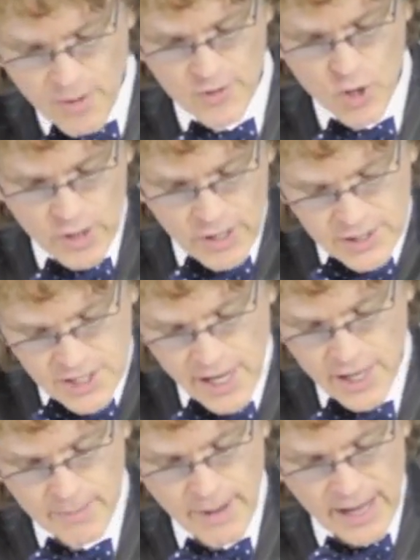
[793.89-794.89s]
of you are
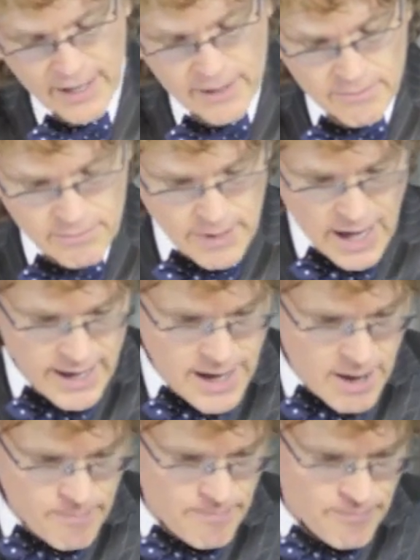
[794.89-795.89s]
excited about it I
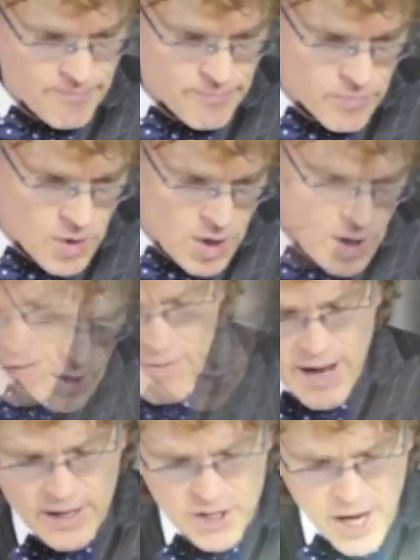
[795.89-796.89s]
am
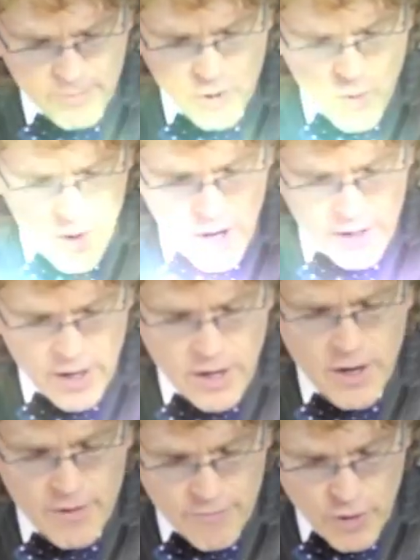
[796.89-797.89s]
Zechariah chapter 1
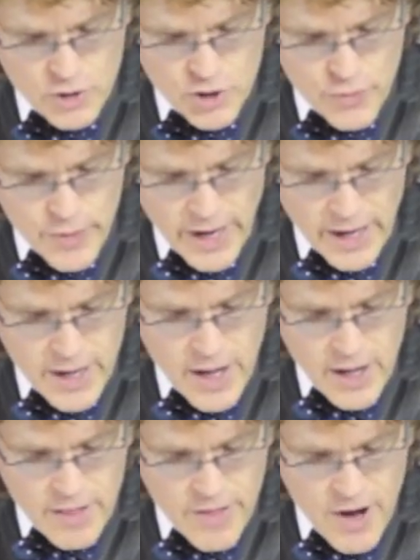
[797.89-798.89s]
verse 3
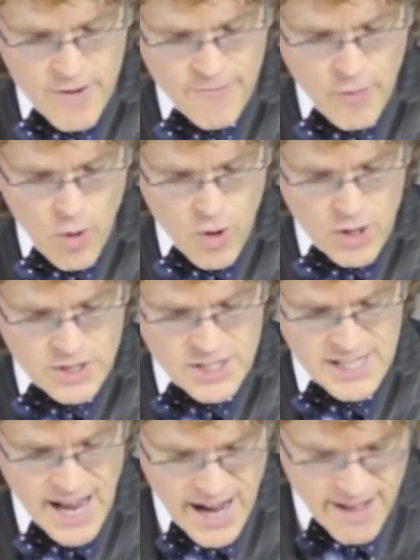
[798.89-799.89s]
therefore
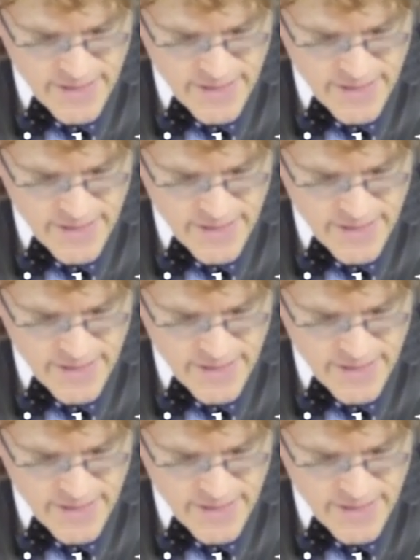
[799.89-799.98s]
say